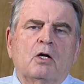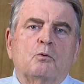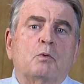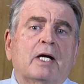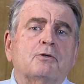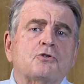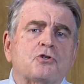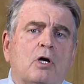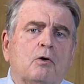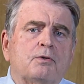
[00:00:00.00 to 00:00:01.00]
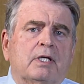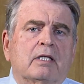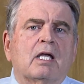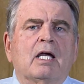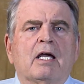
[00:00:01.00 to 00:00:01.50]
Records show
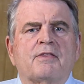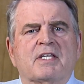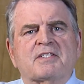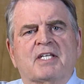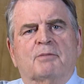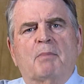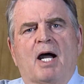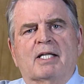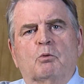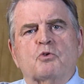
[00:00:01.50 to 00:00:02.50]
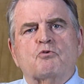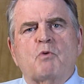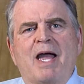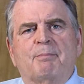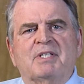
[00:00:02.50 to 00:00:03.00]
that this dead body was
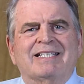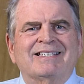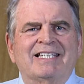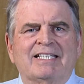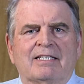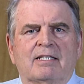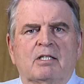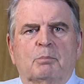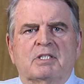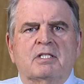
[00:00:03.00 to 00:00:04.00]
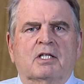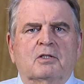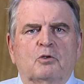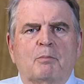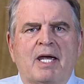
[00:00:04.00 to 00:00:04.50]
wrapped in linen in a
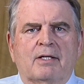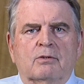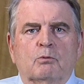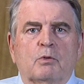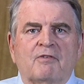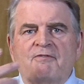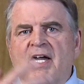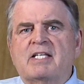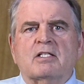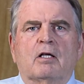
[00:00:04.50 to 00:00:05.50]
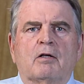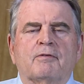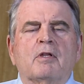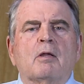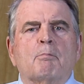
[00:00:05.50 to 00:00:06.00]
particular manner, with a face
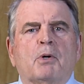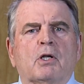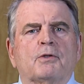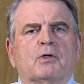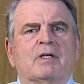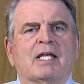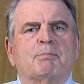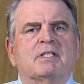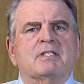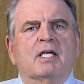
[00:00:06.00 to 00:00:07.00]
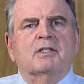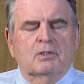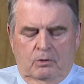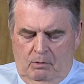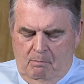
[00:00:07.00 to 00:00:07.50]
cloth put on there in a
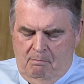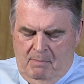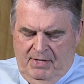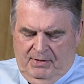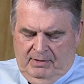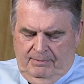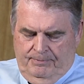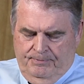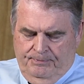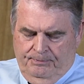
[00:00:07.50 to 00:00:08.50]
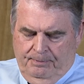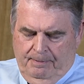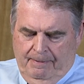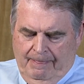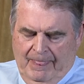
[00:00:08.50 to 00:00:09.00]
particular method.
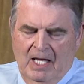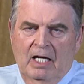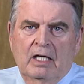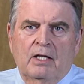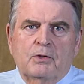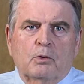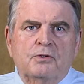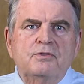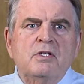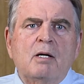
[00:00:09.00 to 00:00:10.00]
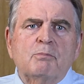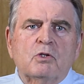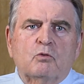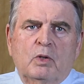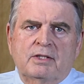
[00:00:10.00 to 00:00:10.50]
There were a number
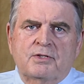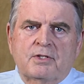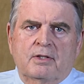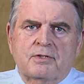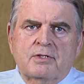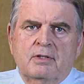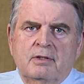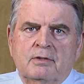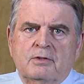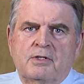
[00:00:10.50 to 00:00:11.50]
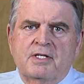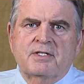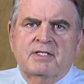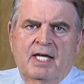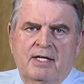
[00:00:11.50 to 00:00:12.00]
of witnesses to this
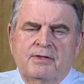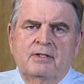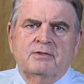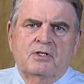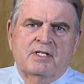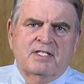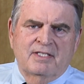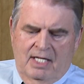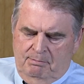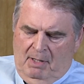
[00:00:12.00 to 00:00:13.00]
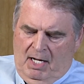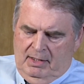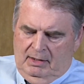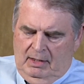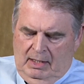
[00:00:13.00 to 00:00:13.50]
death, to this dead body,